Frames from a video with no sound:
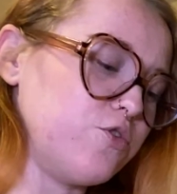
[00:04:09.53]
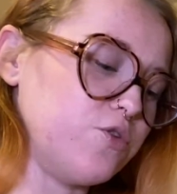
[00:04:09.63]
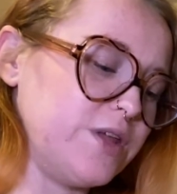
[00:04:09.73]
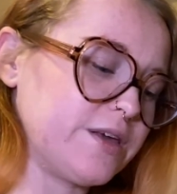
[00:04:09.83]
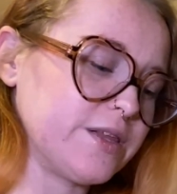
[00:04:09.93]

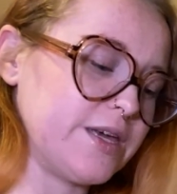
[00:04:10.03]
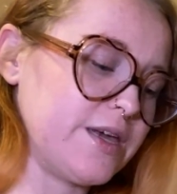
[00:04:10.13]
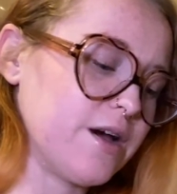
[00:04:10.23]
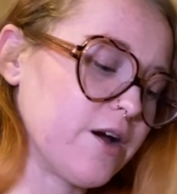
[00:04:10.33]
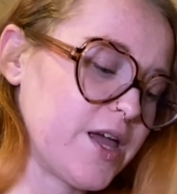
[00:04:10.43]

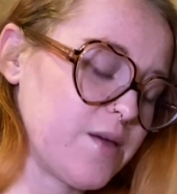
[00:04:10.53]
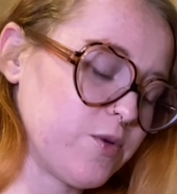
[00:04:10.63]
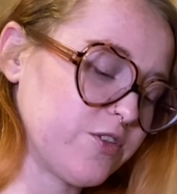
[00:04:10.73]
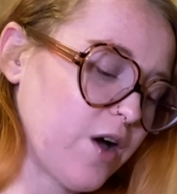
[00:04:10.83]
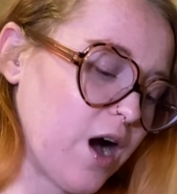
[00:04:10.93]
uniquely are
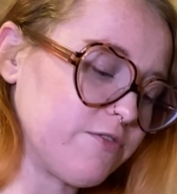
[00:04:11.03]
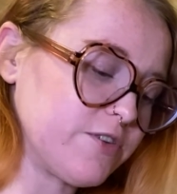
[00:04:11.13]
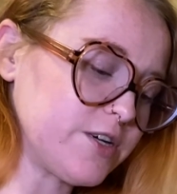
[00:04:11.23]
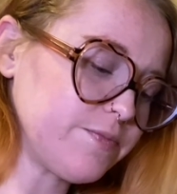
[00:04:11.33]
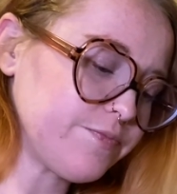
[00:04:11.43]
able to
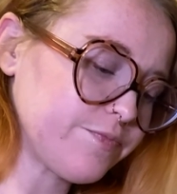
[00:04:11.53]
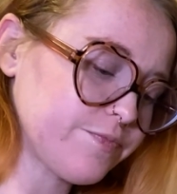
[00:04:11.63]
offer.